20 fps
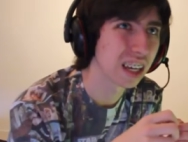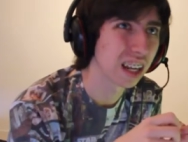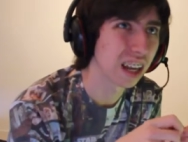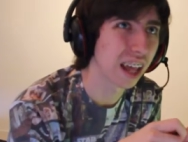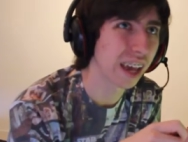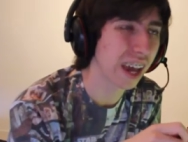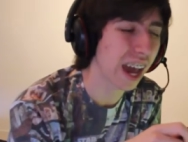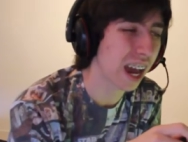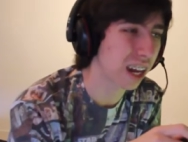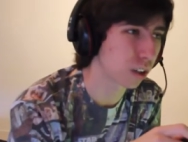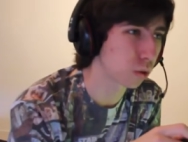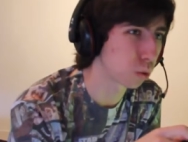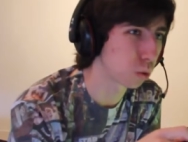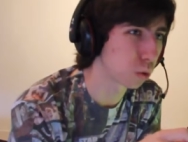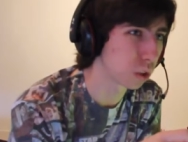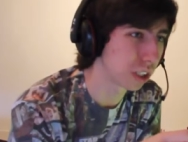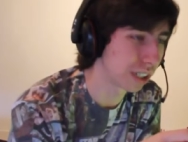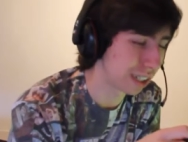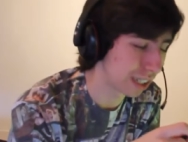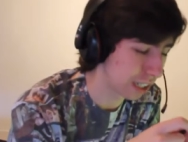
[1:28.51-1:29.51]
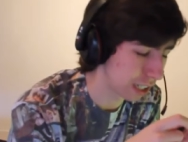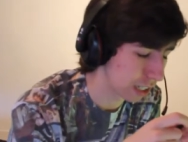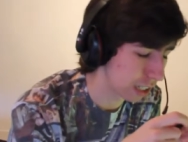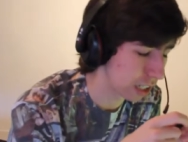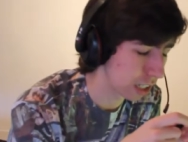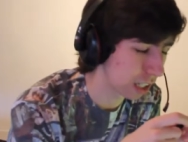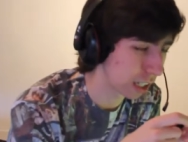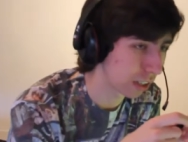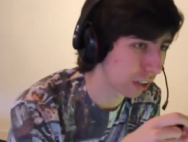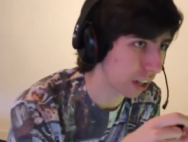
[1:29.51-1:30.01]
like actual
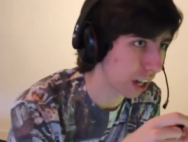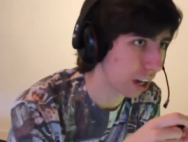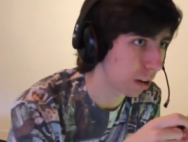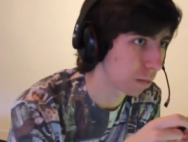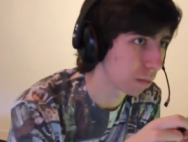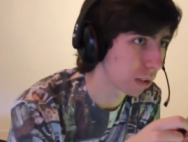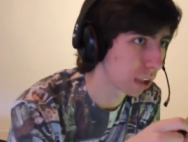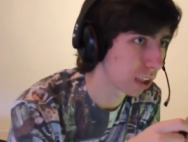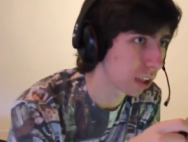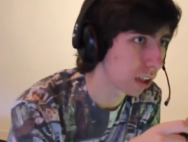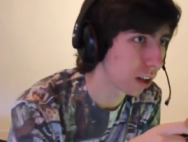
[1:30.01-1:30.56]
GCSE exams.